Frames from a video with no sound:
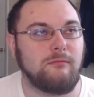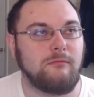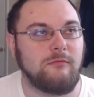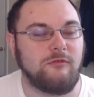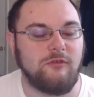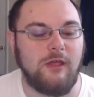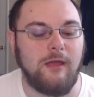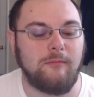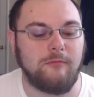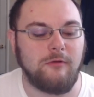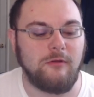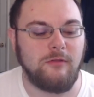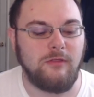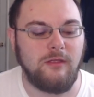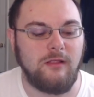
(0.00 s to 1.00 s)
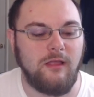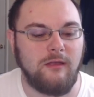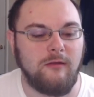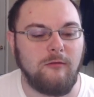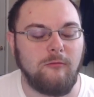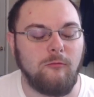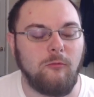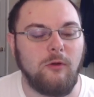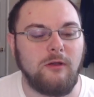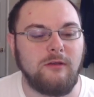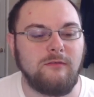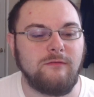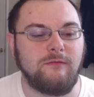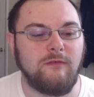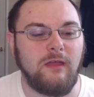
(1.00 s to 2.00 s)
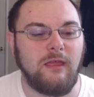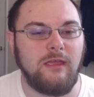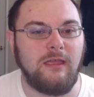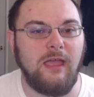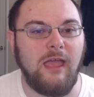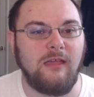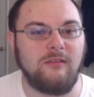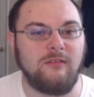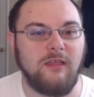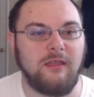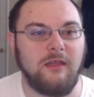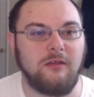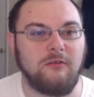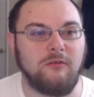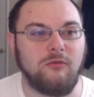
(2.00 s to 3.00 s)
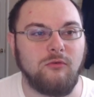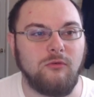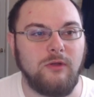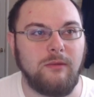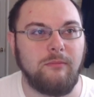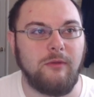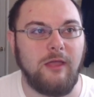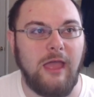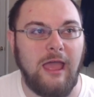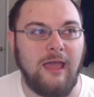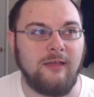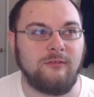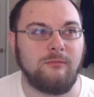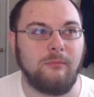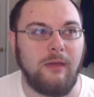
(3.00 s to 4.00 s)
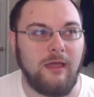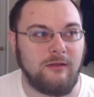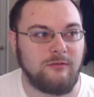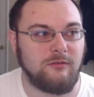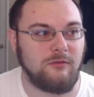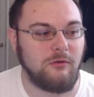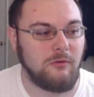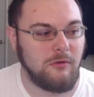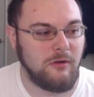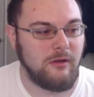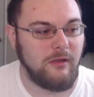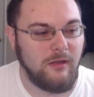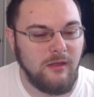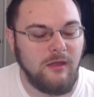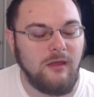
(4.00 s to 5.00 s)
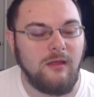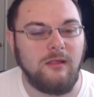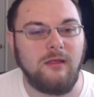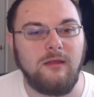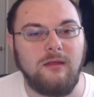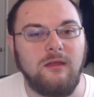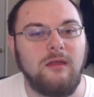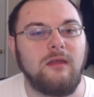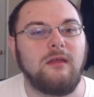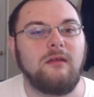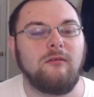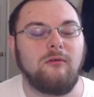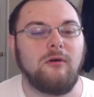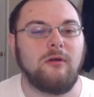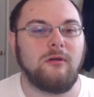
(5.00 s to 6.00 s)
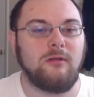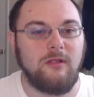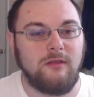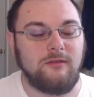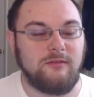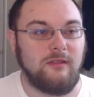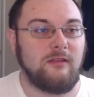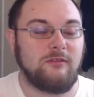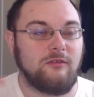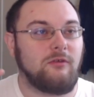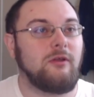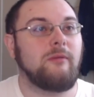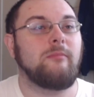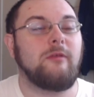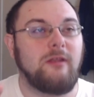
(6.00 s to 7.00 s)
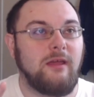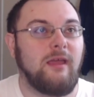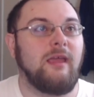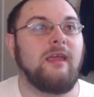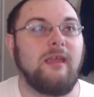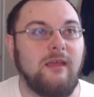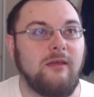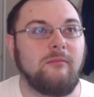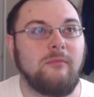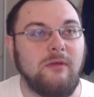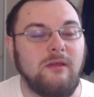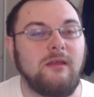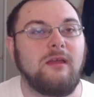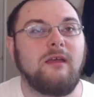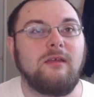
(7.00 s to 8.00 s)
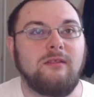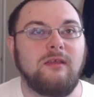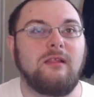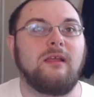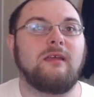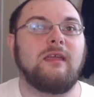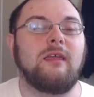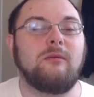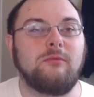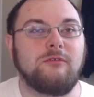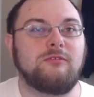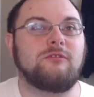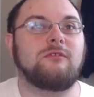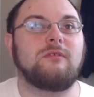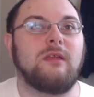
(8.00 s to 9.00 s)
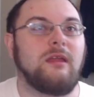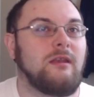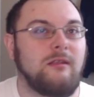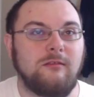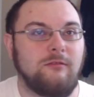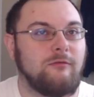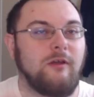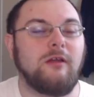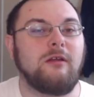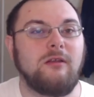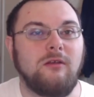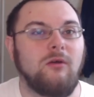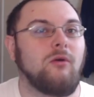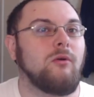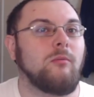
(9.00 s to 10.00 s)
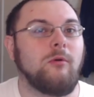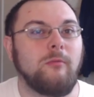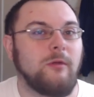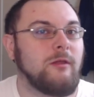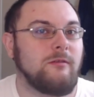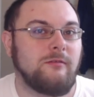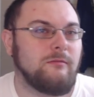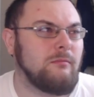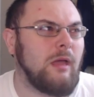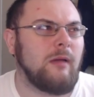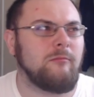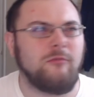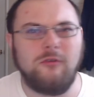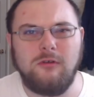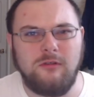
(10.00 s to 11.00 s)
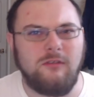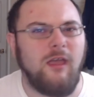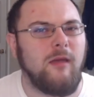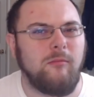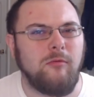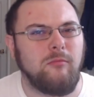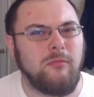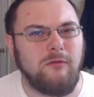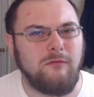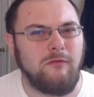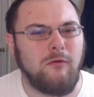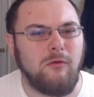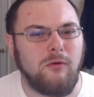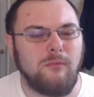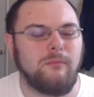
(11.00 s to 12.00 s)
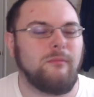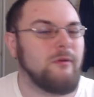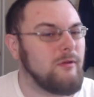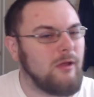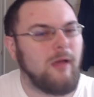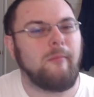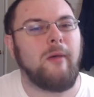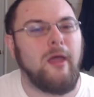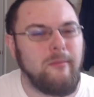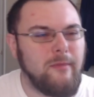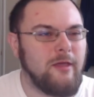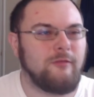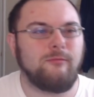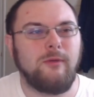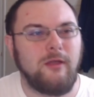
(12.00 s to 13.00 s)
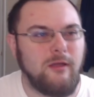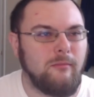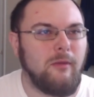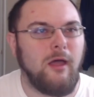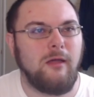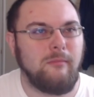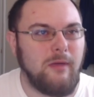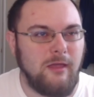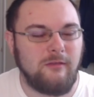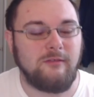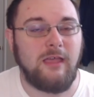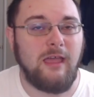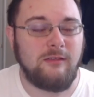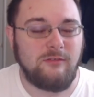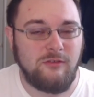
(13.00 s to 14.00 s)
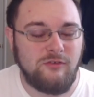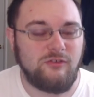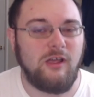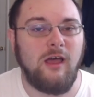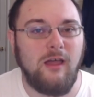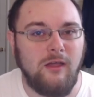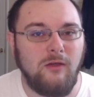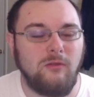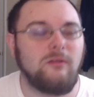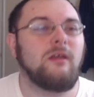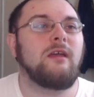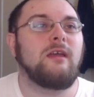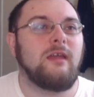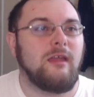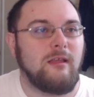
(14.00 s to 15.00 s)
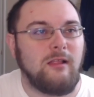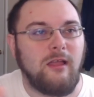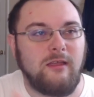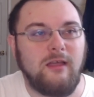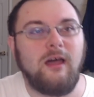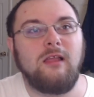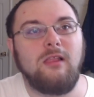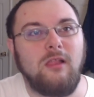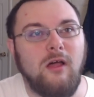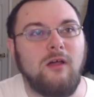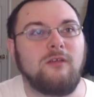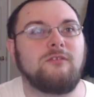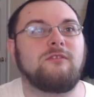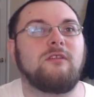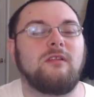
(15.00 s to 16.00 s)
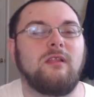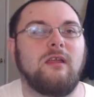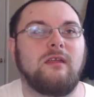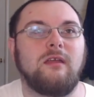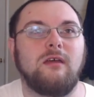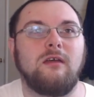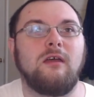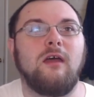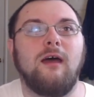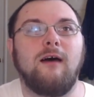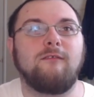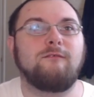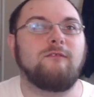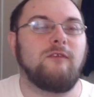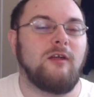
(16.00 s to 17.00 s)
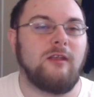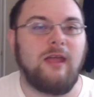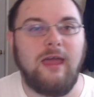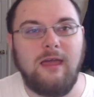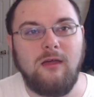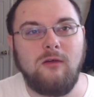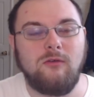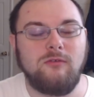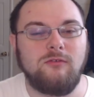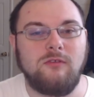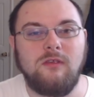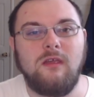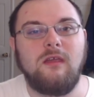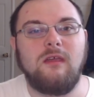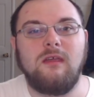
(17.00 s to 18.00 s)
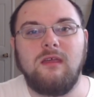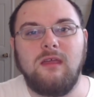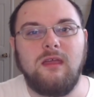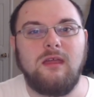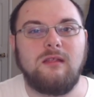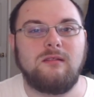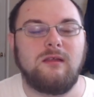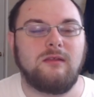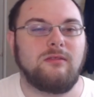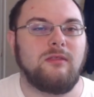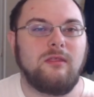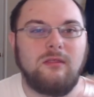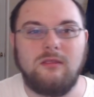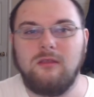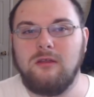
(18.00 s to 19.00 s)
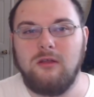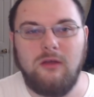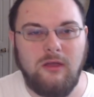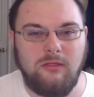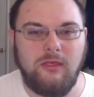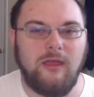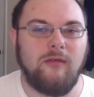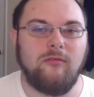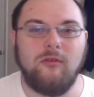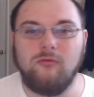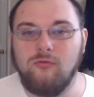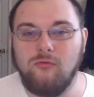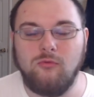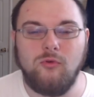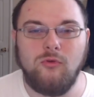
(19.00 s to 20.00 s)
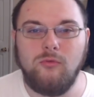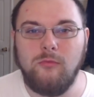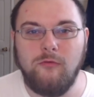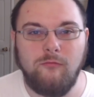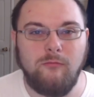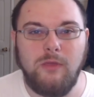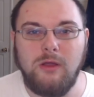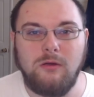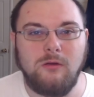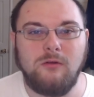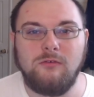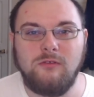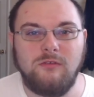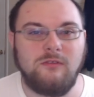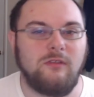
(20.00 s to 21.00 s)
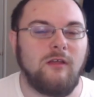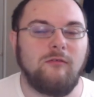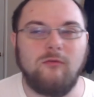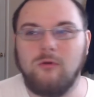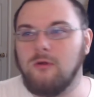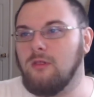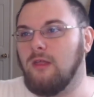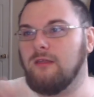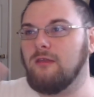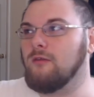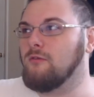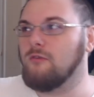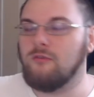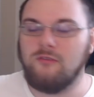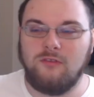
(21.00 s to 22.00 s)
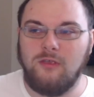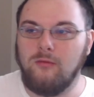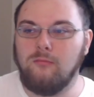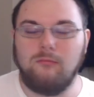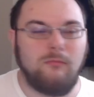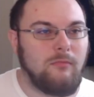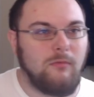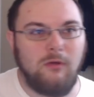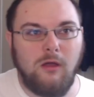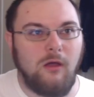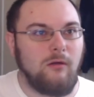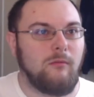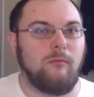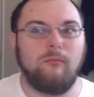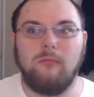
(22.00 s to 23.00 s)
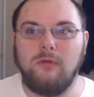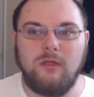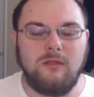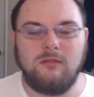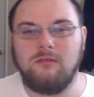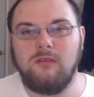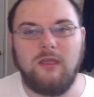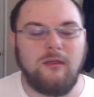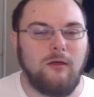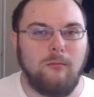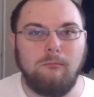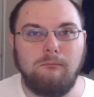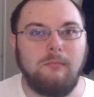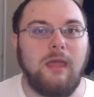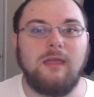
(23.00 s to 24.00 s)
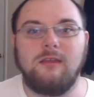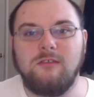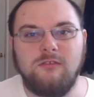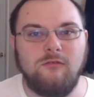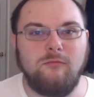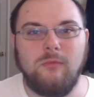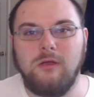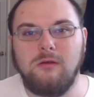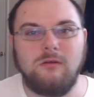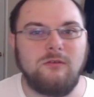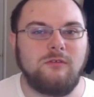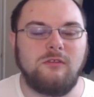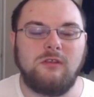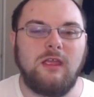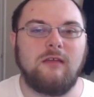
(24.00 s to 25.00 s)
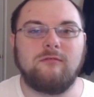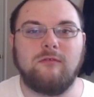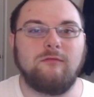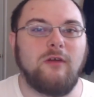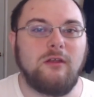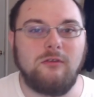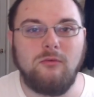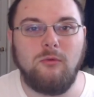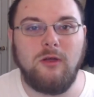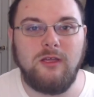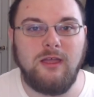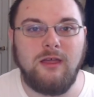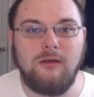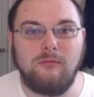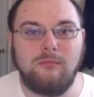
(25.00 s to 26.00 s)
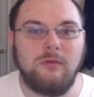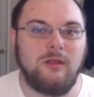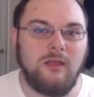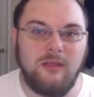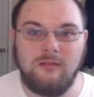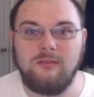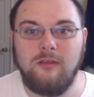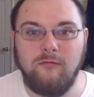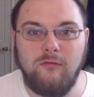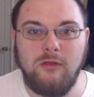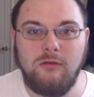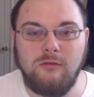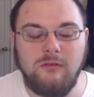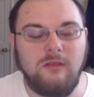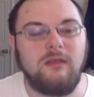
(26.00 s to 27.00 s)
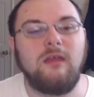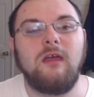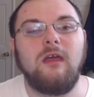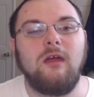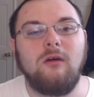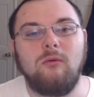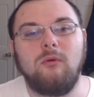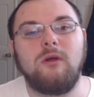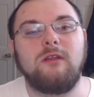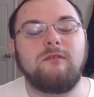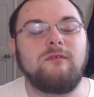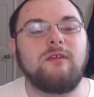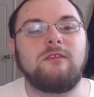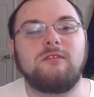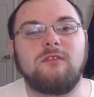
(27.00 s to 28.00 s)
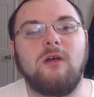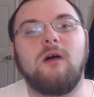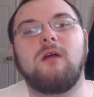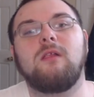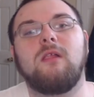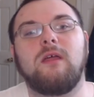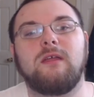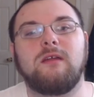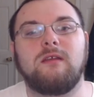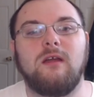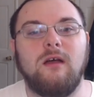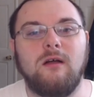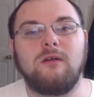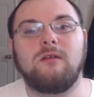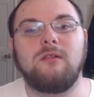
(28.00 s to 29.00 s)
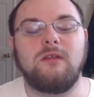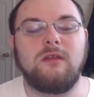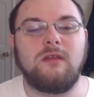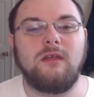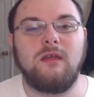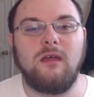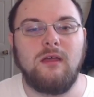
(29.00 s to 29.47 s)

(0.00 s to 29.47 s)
chapter that, like, what if he has, like, a creepy ass backstory, like, or at least it's creepy to him that, like, he was, and it's very normal because I'm sure it's happened before, but a mind mask being a mind mask, as a child he, like, got lost in, like, a fun house, and, like, you know how they have those room of mirrors and stuff where, like, you just see, it's like a maze of mirrors and you have to find your way out, but it gets confusing. What if he saw, like, an ugly